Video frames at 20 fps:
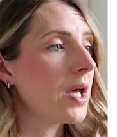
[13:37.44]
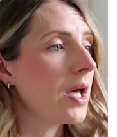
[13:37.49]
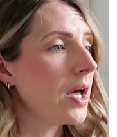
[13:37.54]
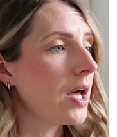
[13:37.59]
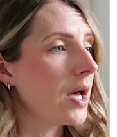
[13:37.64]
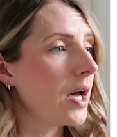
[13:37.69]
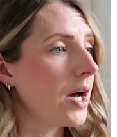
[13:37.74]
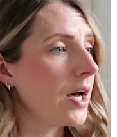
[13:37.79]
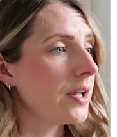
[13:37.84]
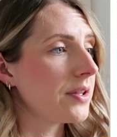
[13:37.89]

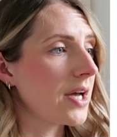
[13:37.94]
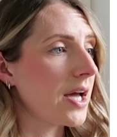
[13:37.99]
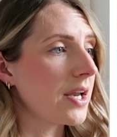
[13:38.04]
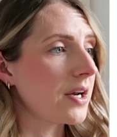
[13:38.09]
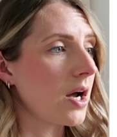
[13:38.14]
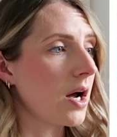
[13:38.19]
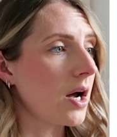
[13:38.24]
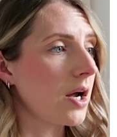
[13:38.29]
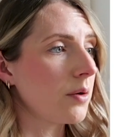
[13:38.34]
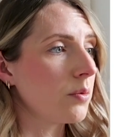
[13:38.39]
And then
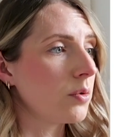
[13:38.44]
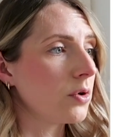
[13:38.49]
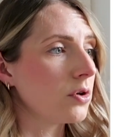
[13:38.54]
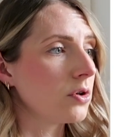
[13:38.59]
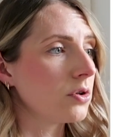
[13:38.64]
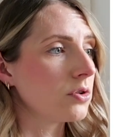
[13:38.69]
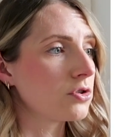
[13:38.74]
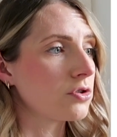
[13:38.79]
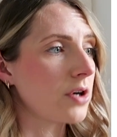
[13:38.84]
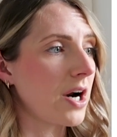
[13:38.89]
I will
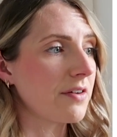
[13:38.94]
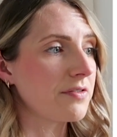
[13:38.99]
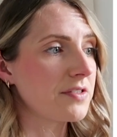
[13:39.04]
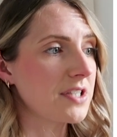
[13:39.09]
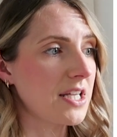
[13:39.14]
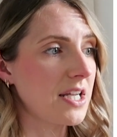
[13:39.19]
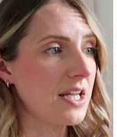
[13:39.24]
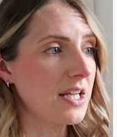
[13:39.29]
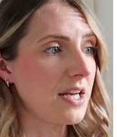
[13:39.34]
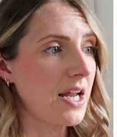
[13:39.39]
draft
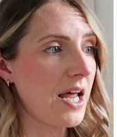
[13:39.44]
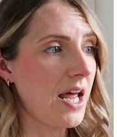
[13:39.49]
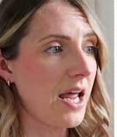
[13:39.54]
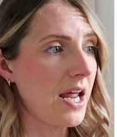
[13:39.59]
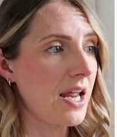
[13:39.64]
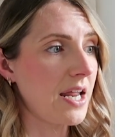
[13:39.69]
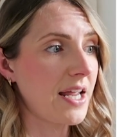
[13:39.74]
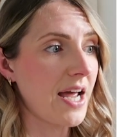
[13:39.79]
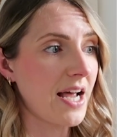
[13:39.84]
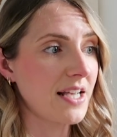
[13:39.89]
in a
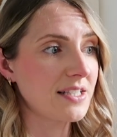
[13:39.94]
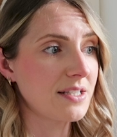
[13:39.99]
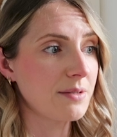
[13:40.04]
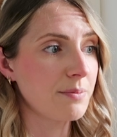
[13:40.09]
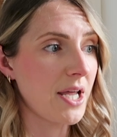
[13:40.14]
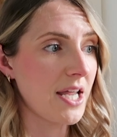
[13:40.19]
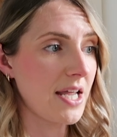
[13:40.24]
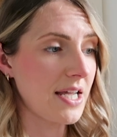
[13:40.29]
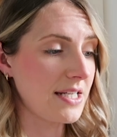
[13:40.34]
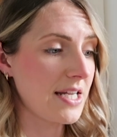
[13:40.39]

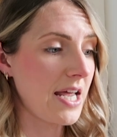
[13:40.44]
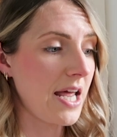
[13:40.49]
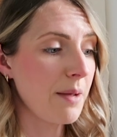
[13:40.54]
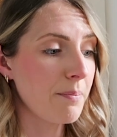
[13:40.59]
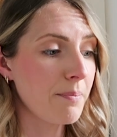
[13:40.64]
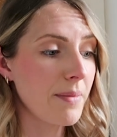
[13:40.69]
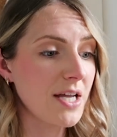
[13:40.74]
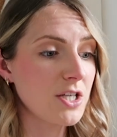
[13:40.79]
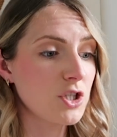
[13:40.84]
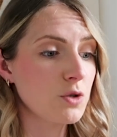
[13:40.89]
guesstimated hip
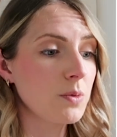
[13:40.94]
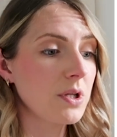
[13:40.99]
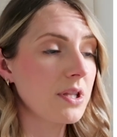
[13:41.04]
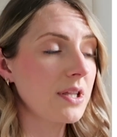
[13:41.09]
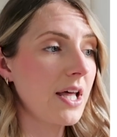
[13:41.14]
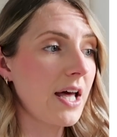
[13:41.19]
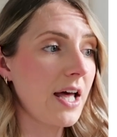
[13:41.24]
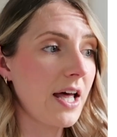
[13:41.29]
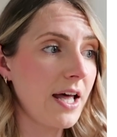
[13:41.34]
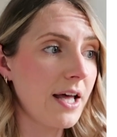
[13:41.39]
measurement
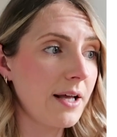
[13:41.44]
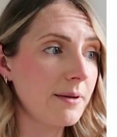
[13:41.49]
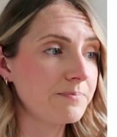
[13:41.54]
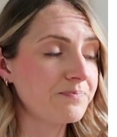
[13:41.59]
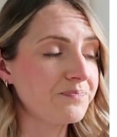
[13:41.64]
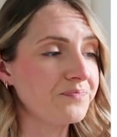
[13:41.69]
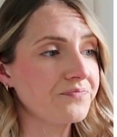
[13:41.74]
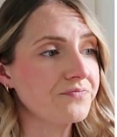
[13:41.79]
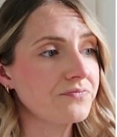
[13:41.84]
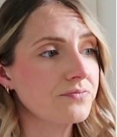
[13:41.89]
there.
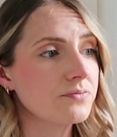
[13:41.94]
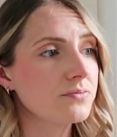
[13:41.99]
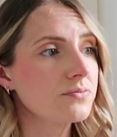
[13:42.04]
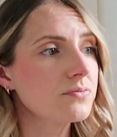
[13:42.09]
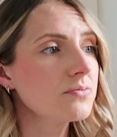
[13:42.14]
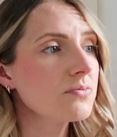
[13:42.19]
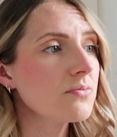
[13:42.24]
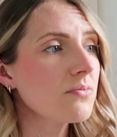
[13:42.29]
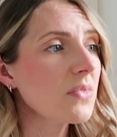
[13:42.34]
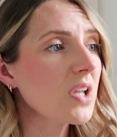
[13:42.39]

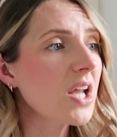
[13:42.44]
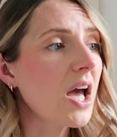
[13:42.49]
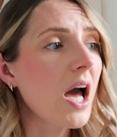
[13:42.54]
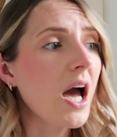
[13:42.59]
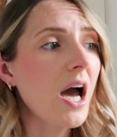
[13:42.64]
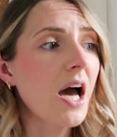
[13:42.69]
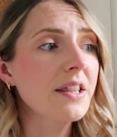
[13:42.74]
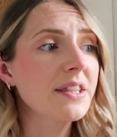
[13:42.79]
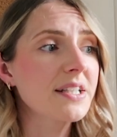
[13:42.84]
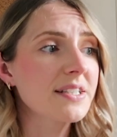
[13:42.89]
And
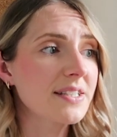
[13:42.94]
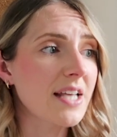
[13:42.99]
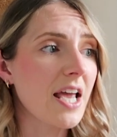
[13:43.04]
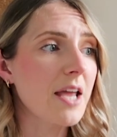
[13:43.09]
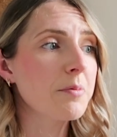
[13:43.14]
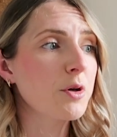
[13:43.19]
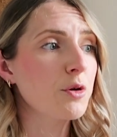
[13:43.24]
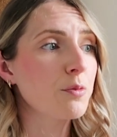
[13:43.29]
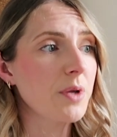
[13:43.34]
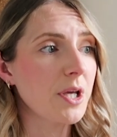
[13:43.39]
the same can
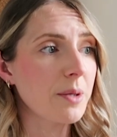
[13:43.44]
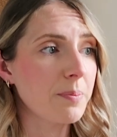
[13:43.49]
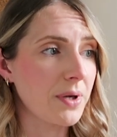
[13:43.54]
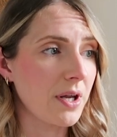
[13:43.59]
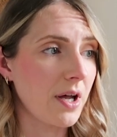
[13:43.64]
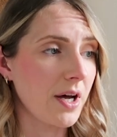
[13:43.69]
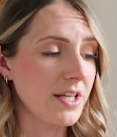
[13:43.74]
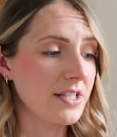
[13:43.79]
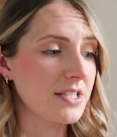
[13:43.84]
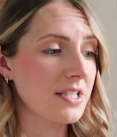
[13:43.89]
be applied
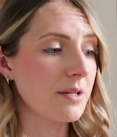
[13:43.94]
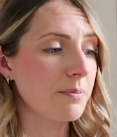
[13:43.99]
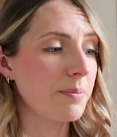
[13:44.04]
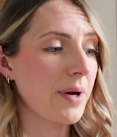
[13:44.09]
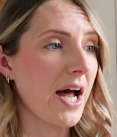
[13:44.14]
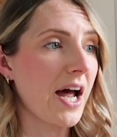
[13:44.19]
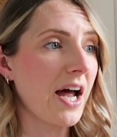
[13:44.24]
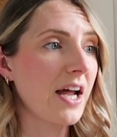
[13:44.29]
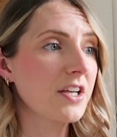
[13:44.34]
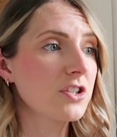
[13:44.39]
to the
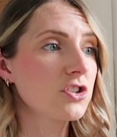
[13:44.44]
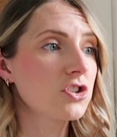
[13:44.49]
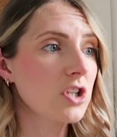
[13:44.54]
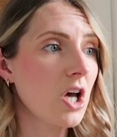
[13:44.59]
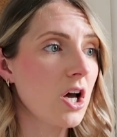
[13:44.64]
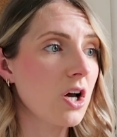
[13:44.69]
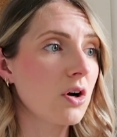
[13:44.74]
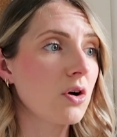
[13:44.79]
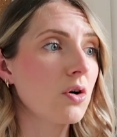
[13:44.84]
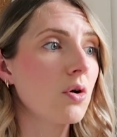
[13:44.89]
back.
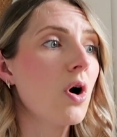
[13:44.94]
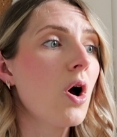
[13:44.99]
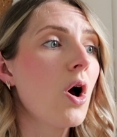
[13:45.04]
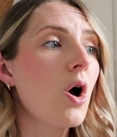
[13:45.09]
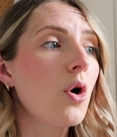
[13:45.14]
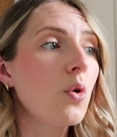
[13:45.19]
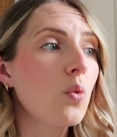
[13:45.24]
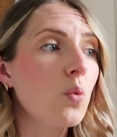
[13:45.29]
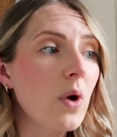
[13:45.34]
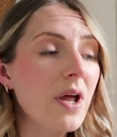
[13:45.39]
So
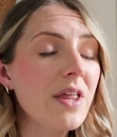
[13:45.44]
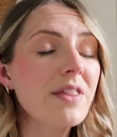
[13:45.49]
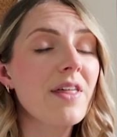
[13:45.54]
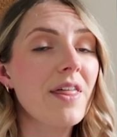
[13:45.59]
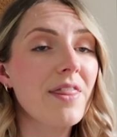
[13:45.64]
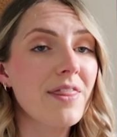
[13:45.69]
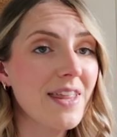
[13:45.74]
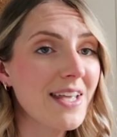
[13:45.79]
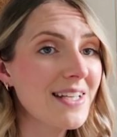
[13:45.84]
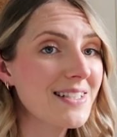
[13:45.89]
with
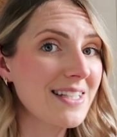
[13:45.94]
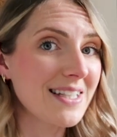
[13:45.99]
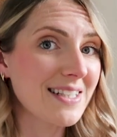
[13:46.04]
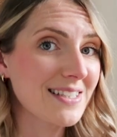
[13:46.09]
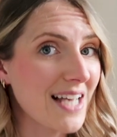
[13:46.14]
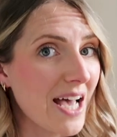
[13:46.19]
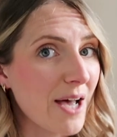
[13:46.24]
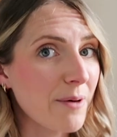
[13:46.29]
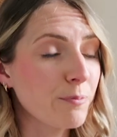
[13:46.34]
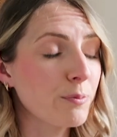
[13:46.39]
this
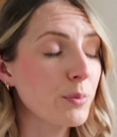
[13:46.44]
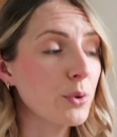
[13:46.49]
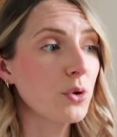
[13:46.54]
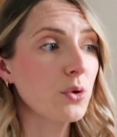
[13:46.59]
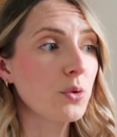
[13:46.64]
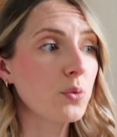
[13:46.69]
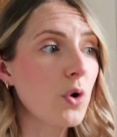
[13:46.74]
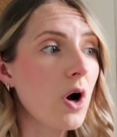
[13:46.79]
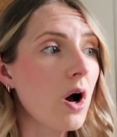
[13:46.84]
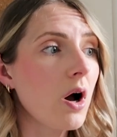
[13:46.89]
example,
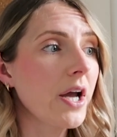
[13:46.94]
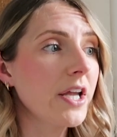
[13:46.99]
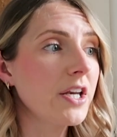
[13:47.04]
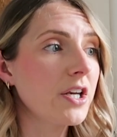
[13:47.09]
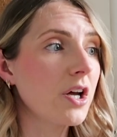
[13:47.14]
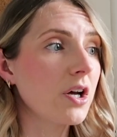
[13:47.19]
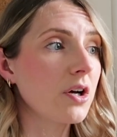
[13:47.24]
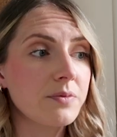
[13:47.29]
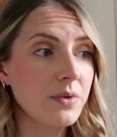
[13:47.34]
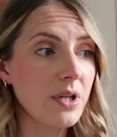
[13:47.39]
what I
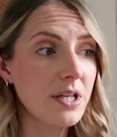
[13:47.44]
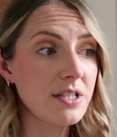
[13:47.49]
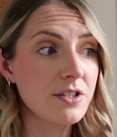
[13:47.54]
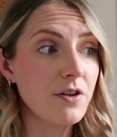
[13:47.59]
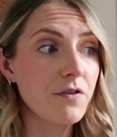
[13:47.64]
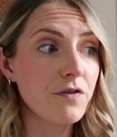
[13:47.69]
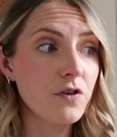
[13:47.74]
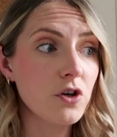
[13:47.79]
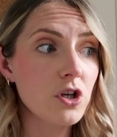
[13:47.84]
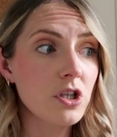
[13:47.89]
know is that
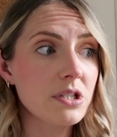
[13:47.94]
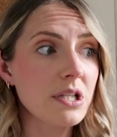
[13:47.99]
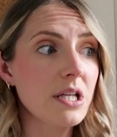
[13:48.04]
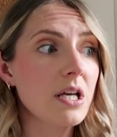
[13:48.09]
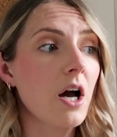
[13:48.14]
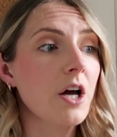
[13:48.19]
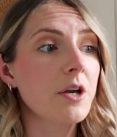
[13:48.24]
firstly, I